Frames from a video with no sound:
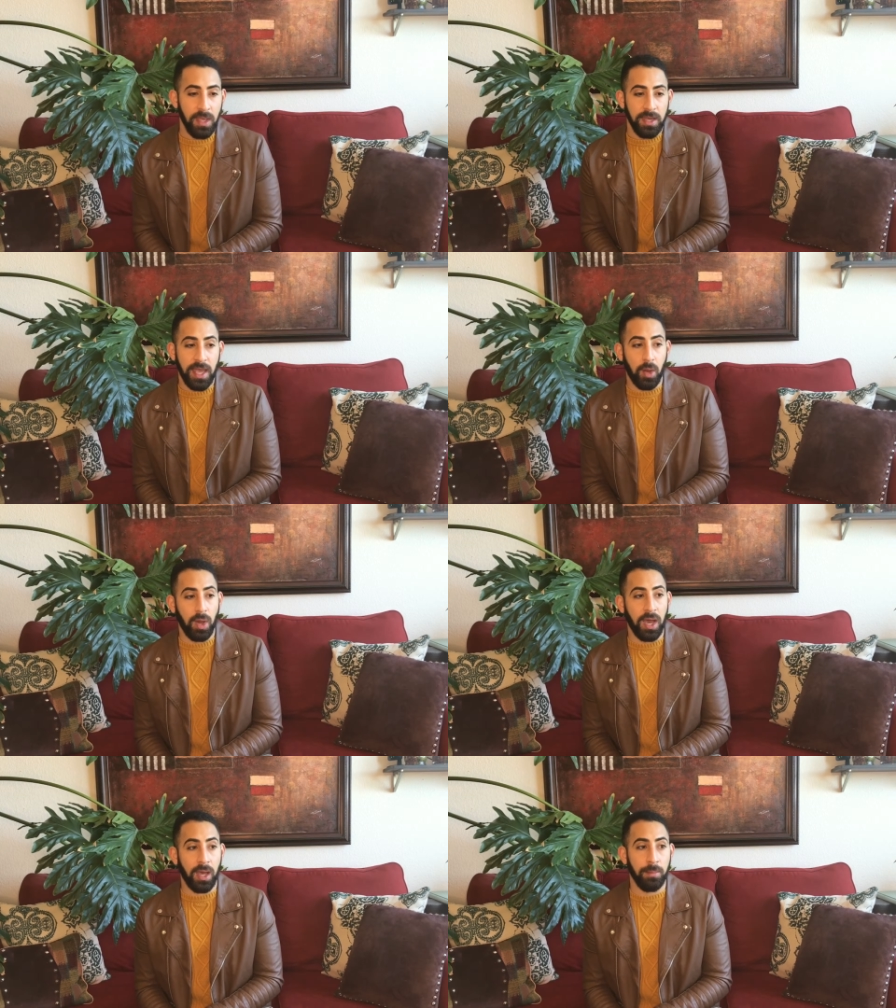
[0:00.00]
Now,
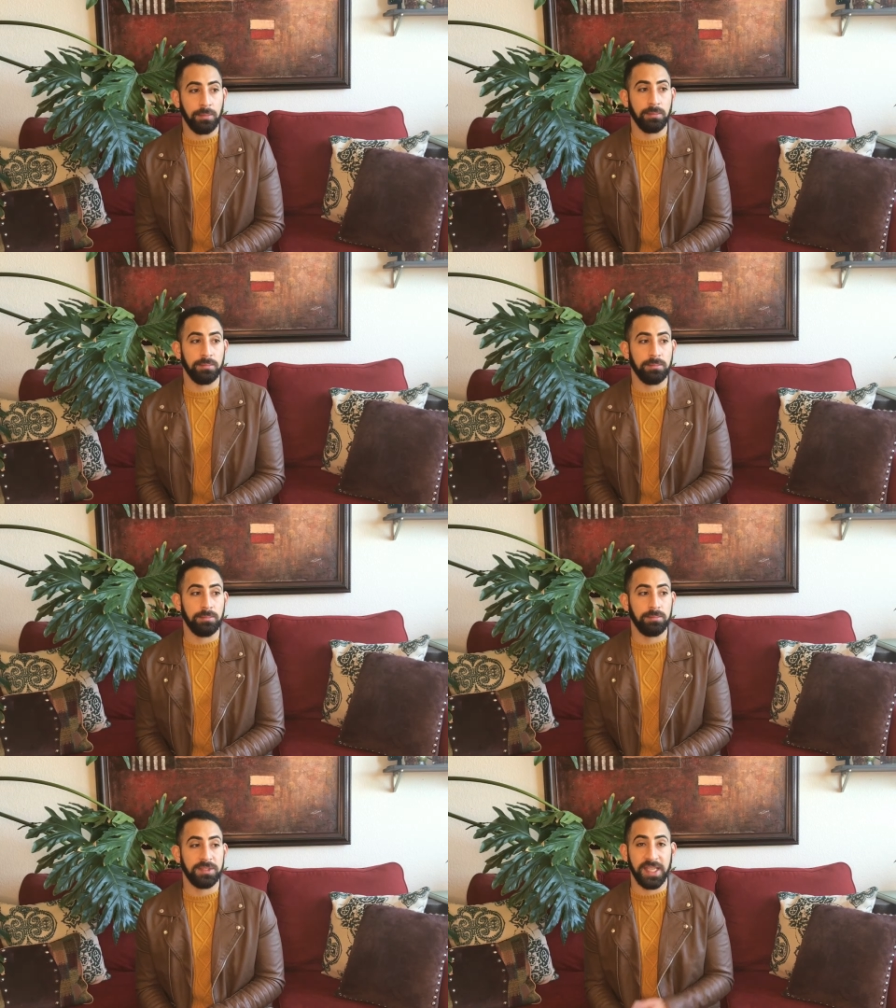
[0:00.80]
um,
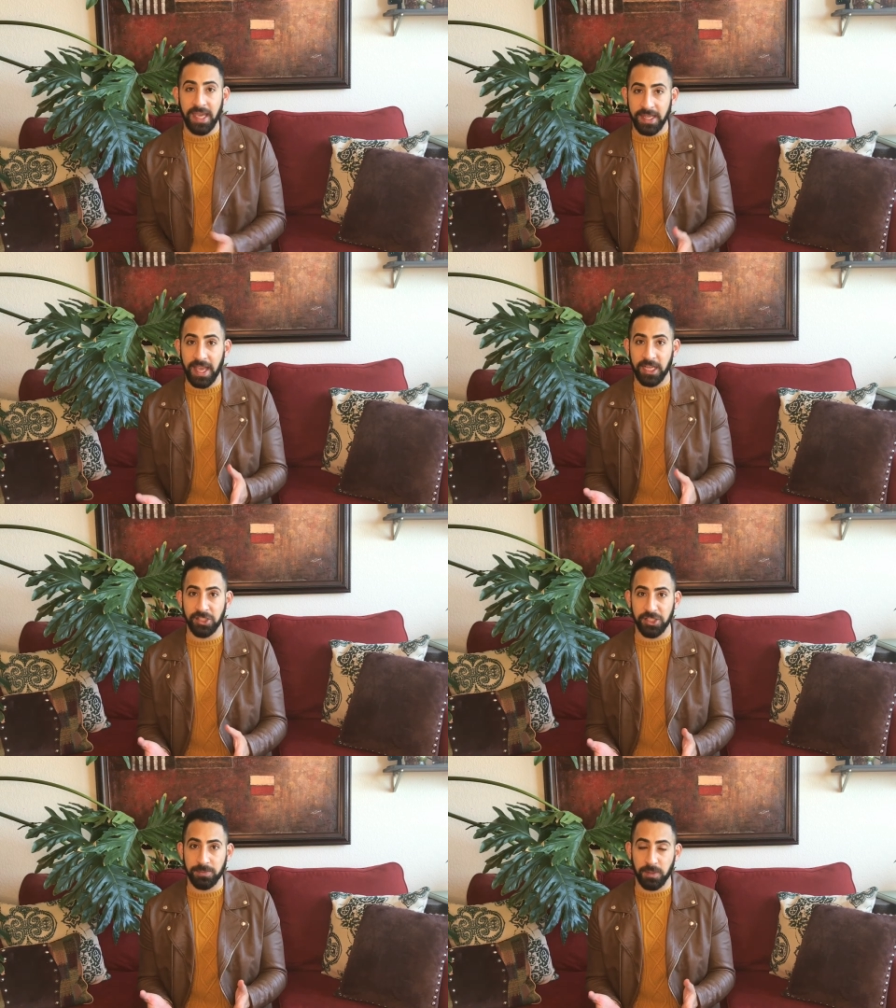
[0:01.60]
Danny
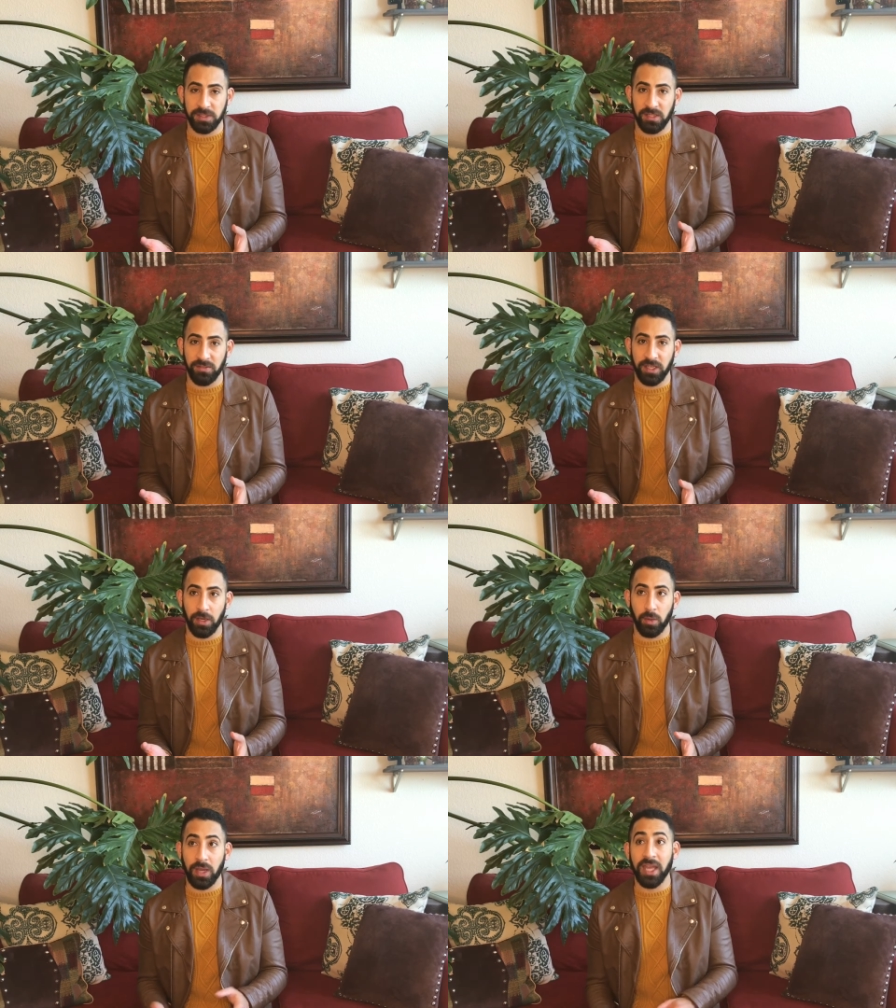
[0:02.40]
actually just posted a
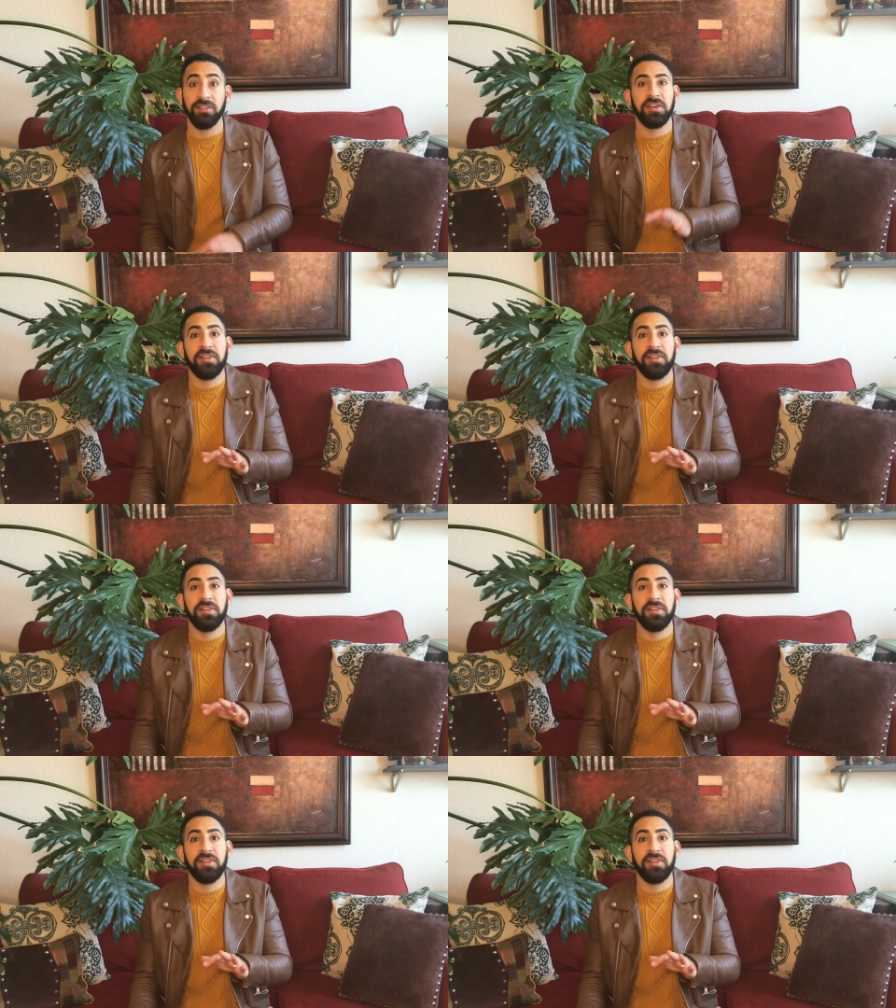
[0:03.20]
video kind of